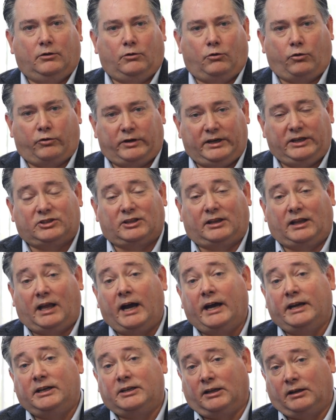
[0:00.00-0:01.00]
or each
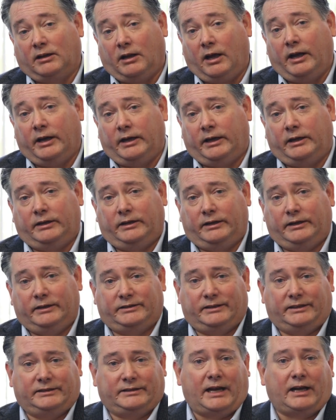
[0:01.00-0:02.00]
line to line
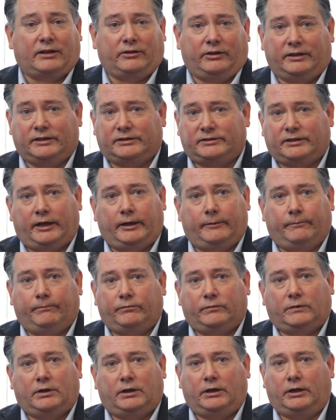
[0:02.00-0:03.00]
is exactly the same.
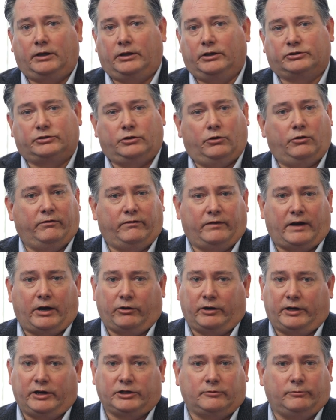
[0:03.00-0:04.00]
There's no
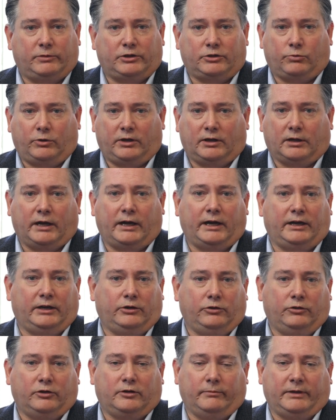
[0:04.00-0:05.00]
variation between line,
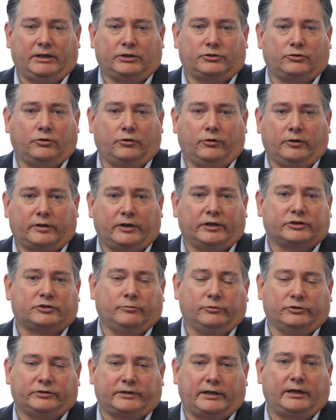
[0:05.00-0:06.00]
and you can make sure your
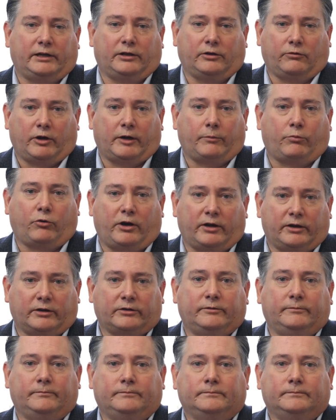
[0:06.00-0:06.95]
customer is getting the right product.